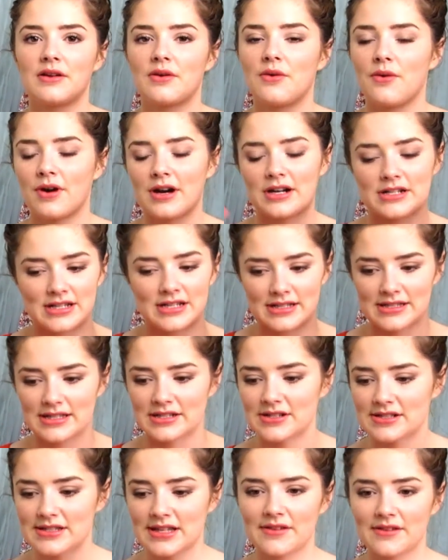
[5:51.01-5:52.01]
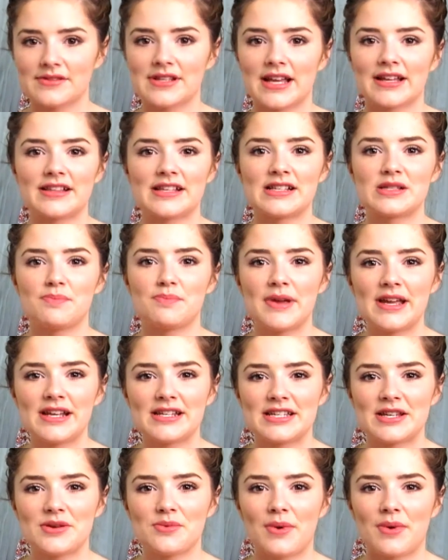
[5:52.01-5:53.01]
gorgeous. It just gives like these
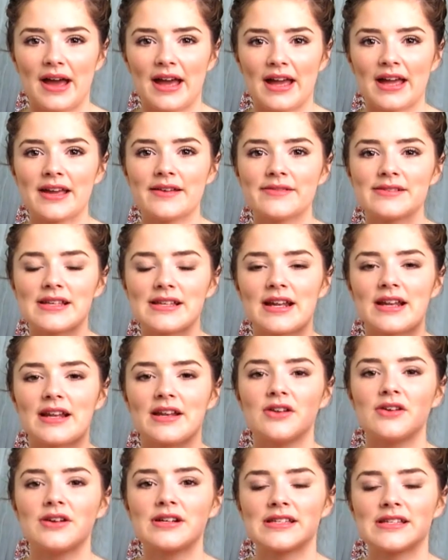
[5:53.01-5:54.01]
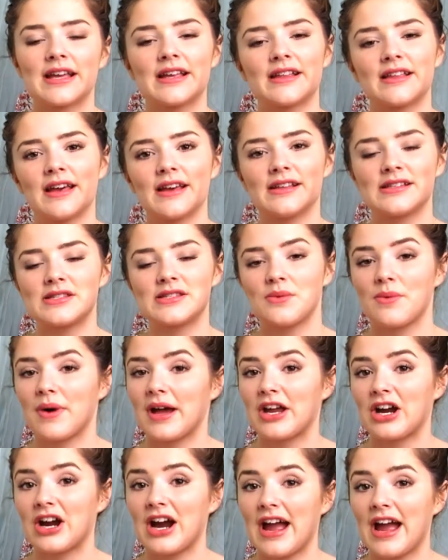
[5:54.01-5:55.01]
beachy waves, and it looks like it's the
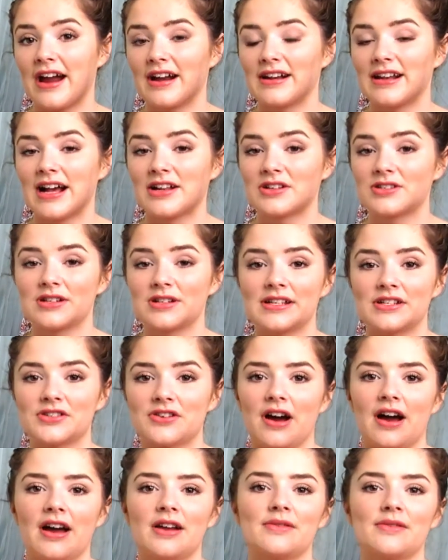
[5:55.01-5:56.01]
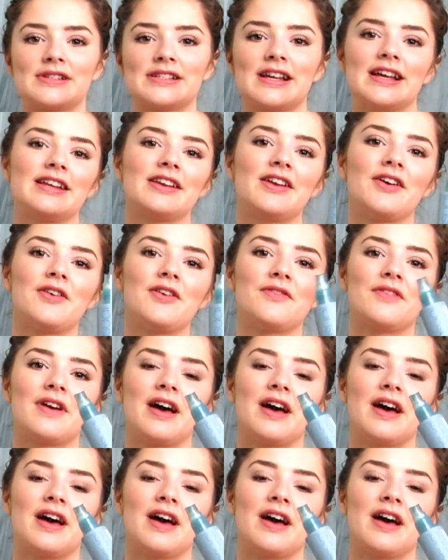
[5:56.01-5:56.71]
way your hair naturally dried, which I love,